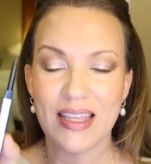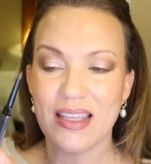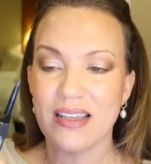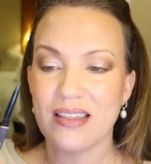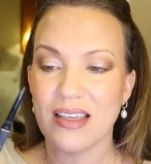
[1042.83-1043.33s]

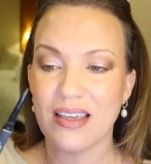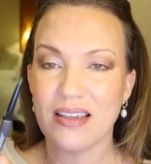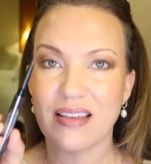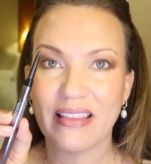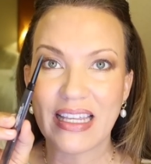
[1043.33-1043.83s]
This
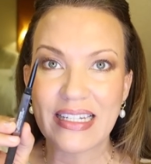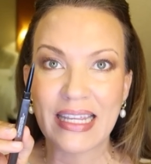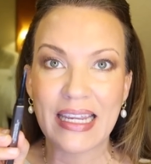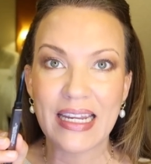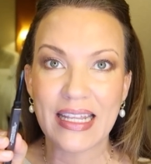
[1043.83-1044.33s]
is the
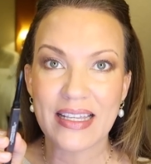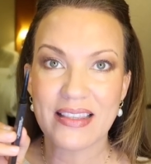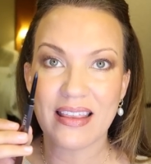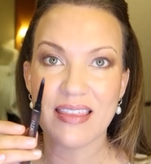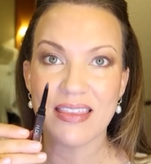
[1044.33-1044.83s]
teeniest,
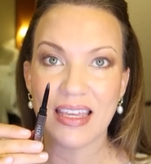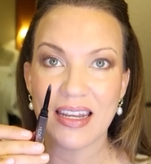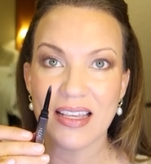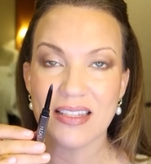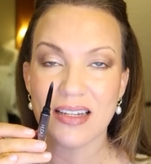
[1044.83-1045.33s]
the
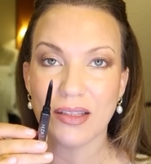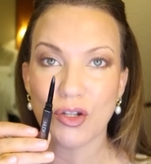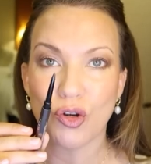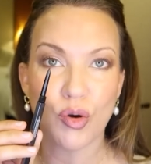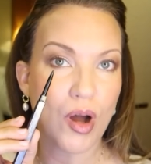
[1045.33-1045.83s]
thinnest
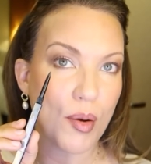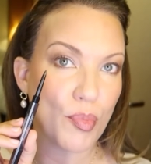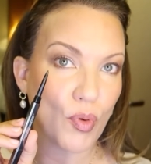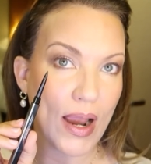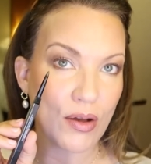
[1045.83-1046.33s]
little
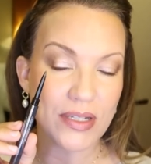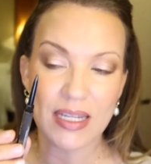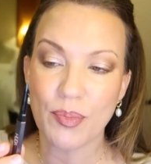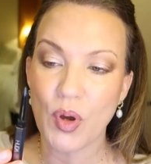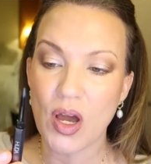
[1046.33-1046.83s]
brow
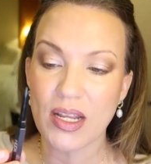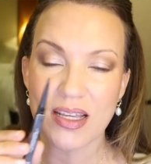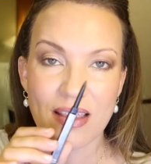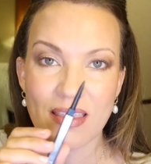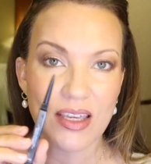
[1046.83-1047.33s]
tip on
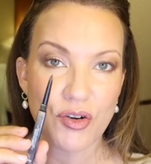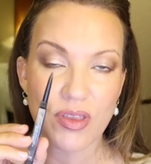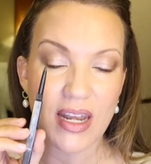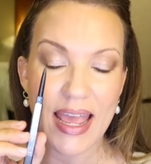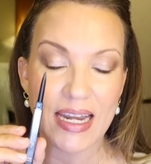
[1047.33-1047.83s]
it, thinner
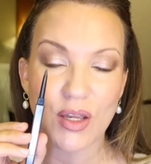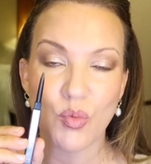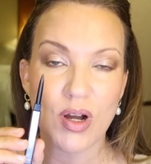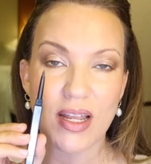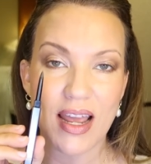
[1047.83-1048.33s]
than any
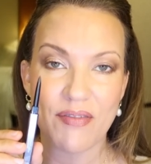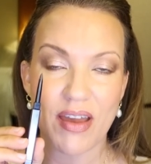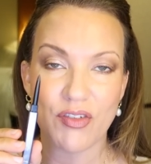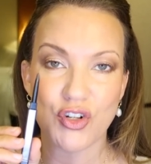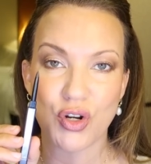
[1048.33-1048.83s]
one I've
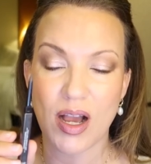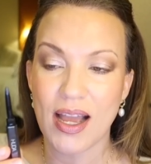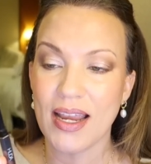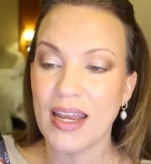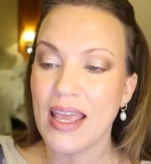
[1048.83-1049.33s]
ever
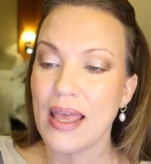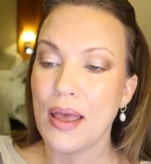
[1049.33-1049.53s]
tried.